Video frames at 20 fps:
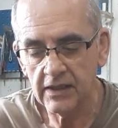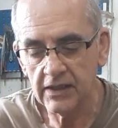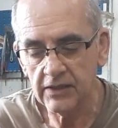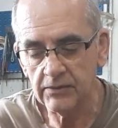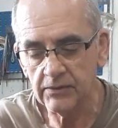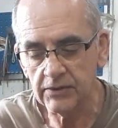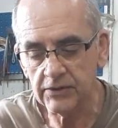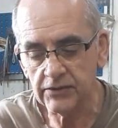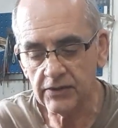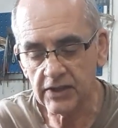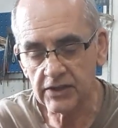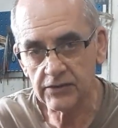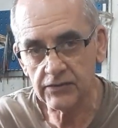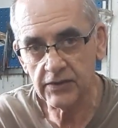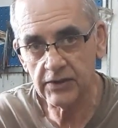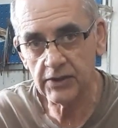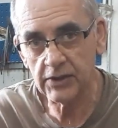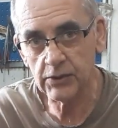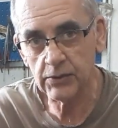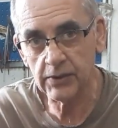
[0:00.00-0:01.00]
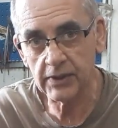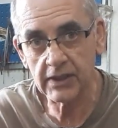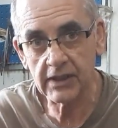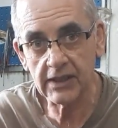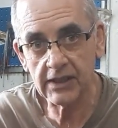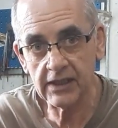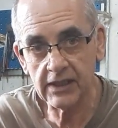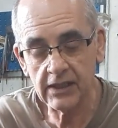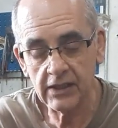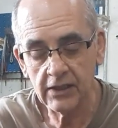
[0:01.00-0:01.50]
it retracts very
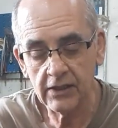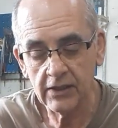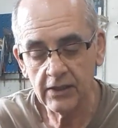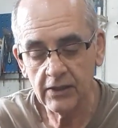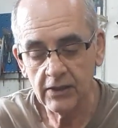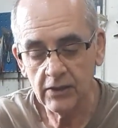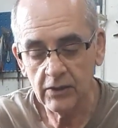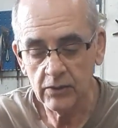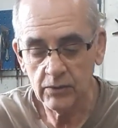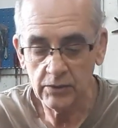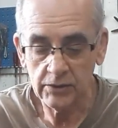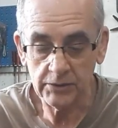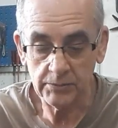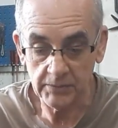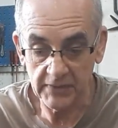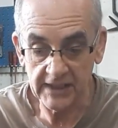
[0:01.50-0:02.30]
quickly, which